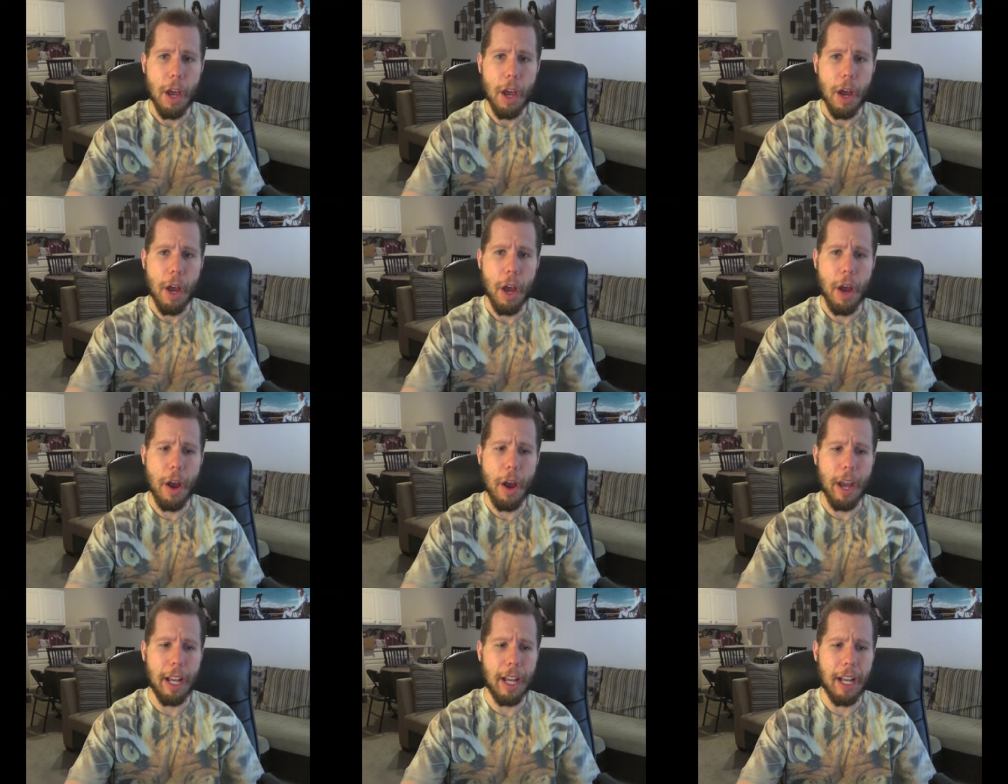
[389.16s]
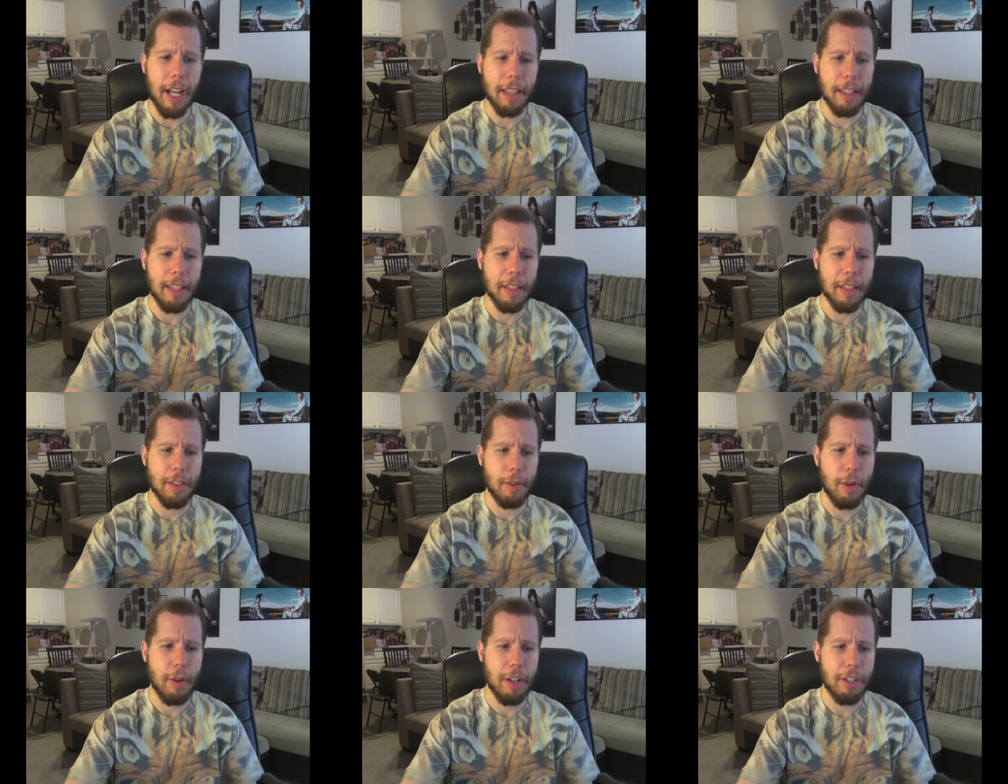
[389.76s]
All right, got
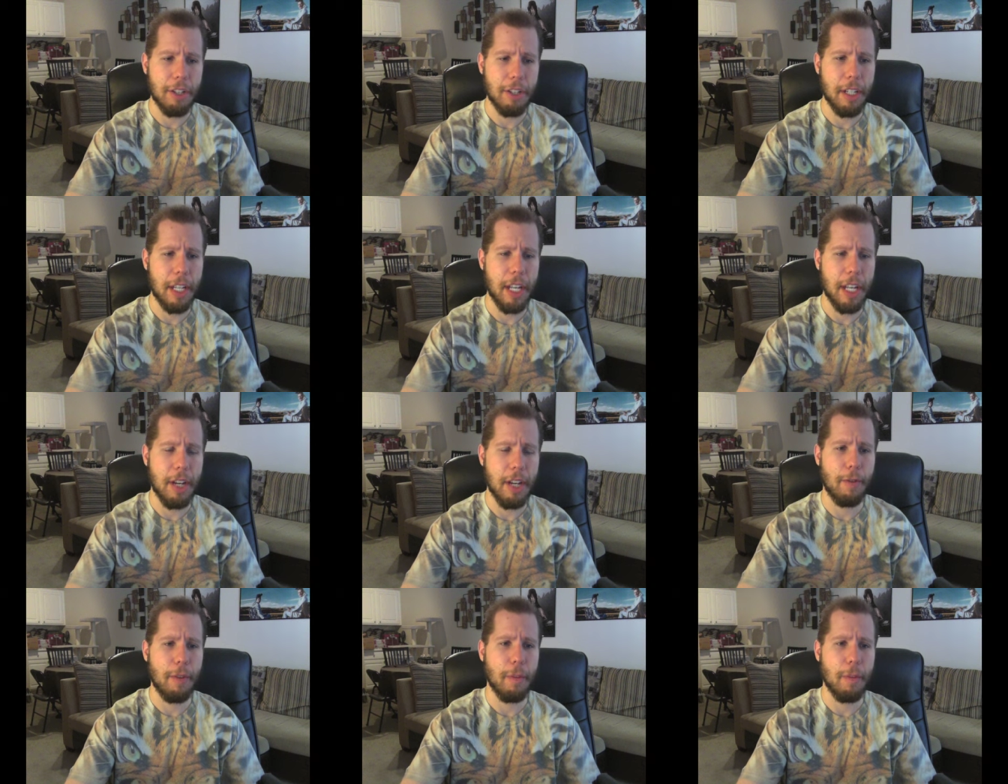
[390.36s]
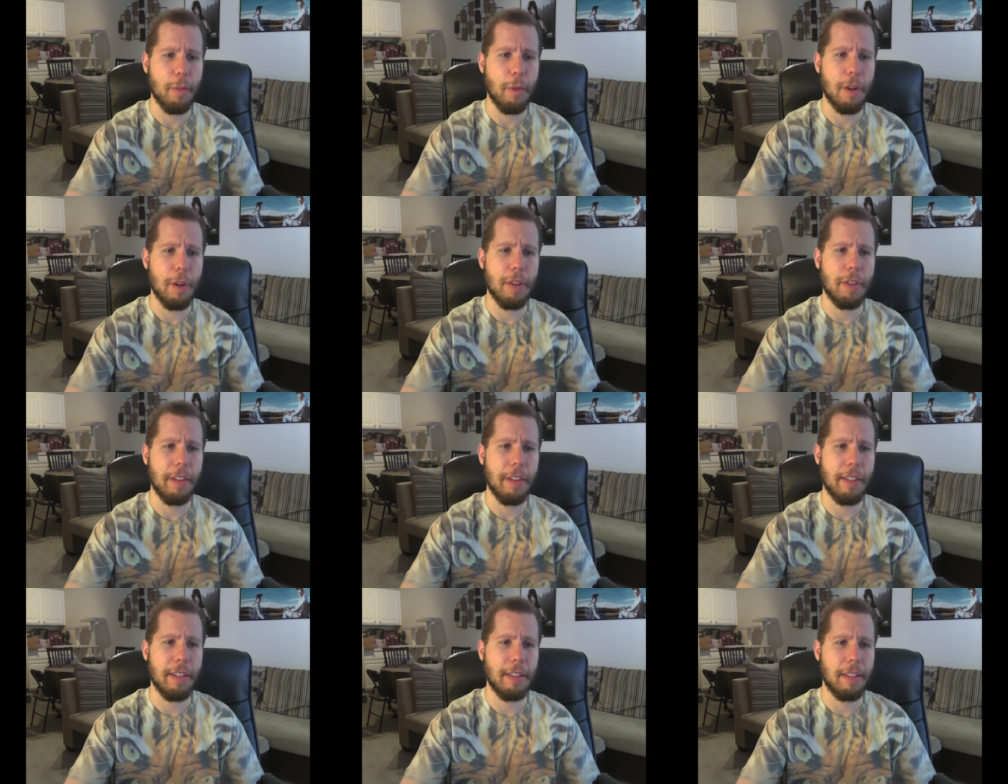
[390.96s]
this question here from
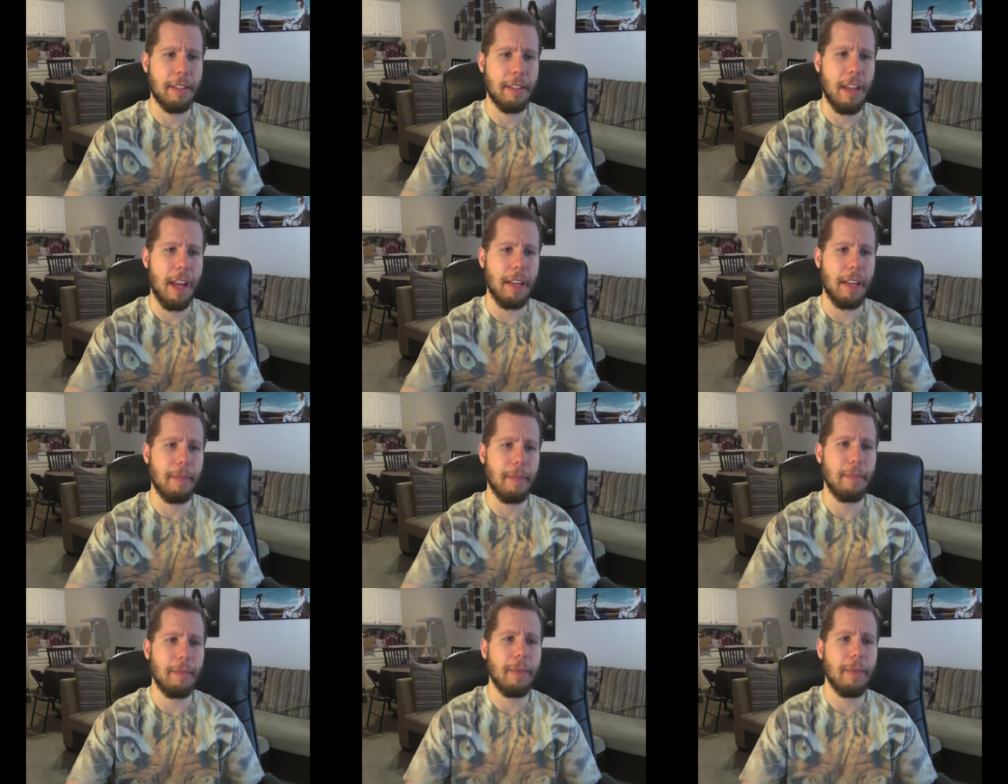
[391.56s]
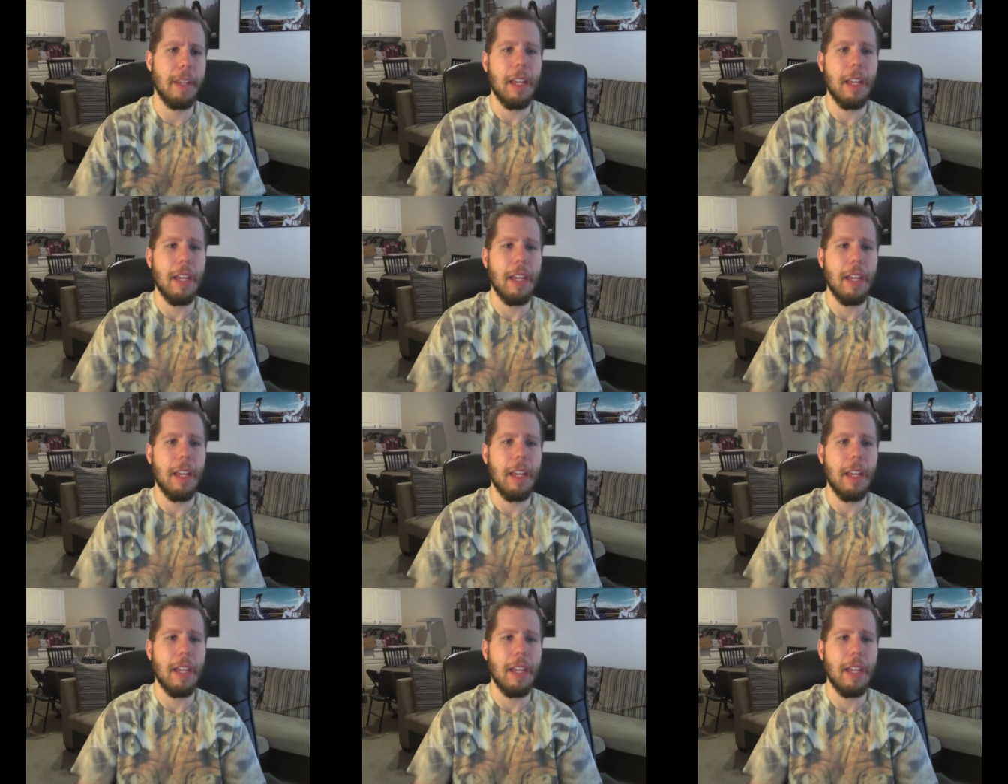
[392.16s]
Worthless Nut.